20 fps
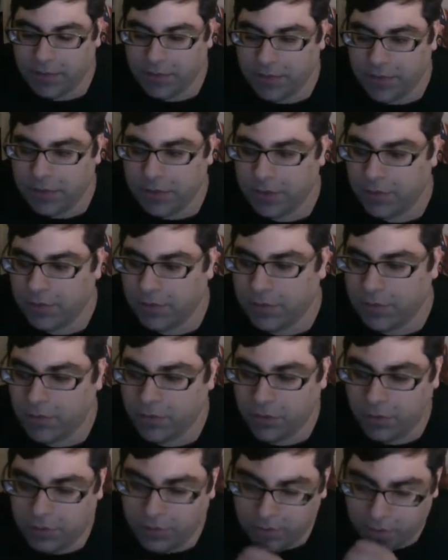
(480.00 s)
distant
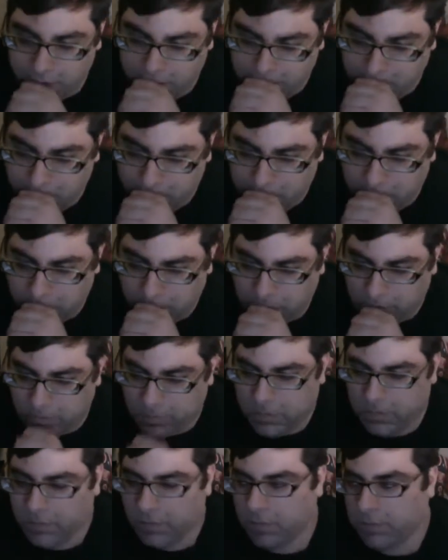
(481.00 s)
future,
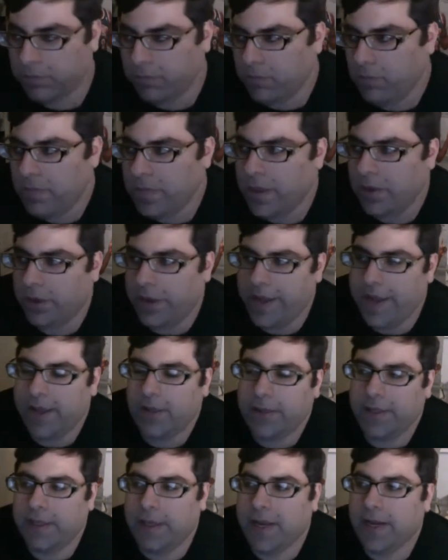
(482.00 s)
he'll
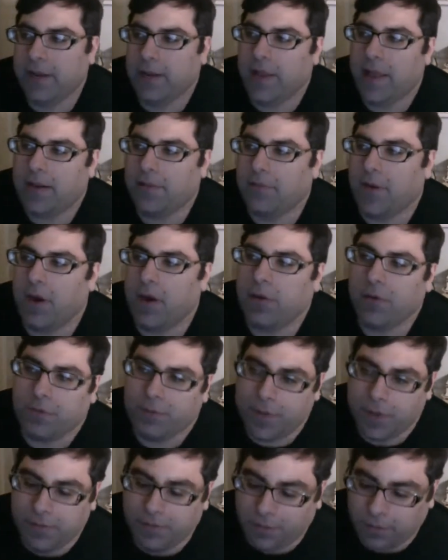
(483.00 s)
alienate a lot of other
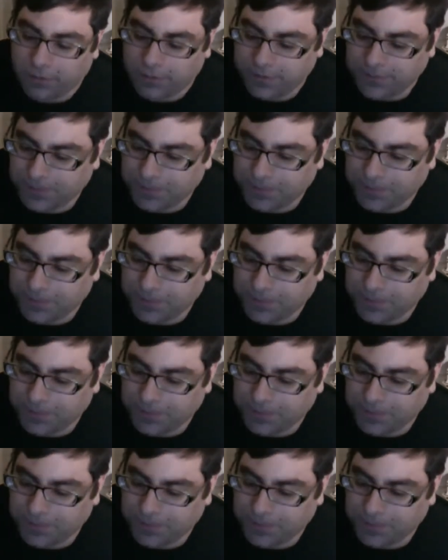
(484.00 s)
people.